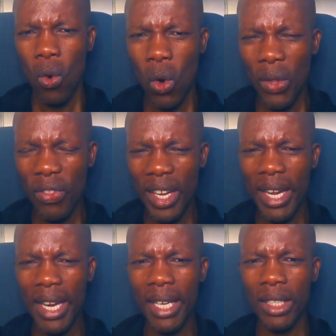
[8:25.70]
on the
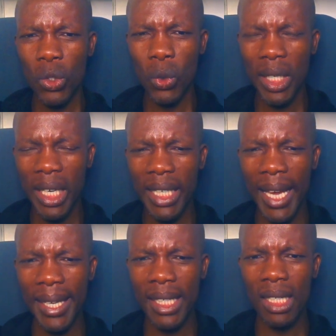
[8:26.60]
need to
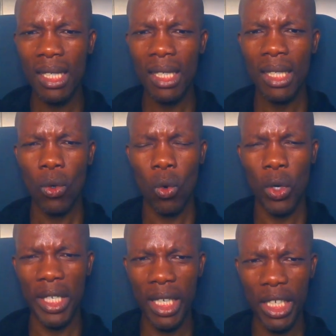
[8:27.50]
create
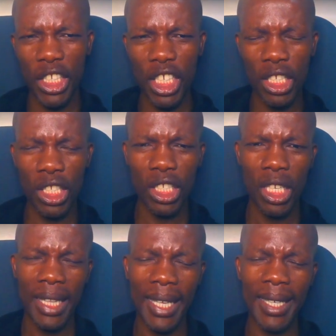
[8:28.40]

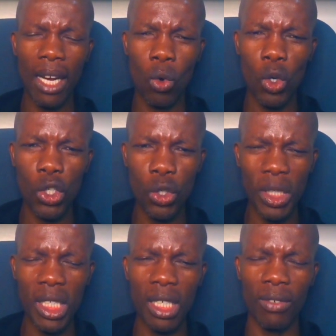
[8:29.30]
conditions that are
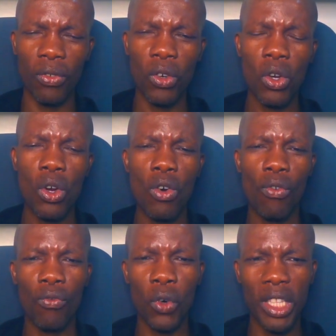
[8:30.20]
conducive
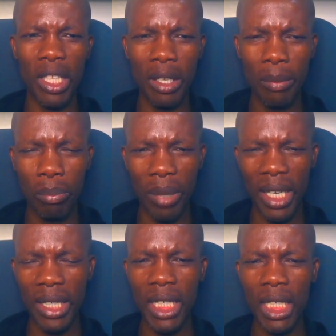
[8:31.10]
for the
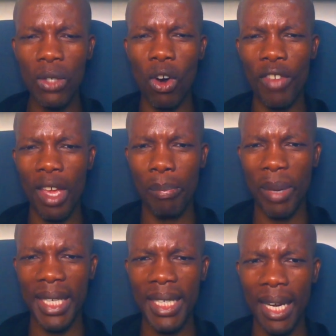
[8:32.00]
building of a
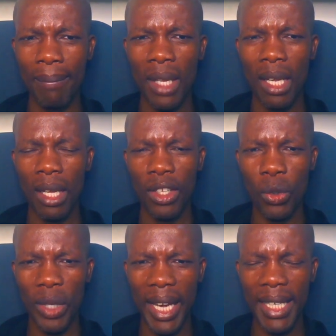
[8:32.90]
better,
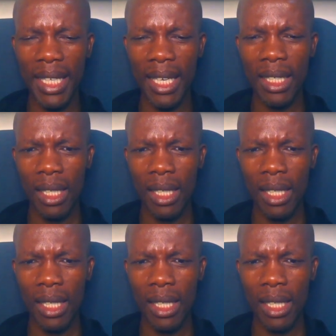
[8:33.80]
united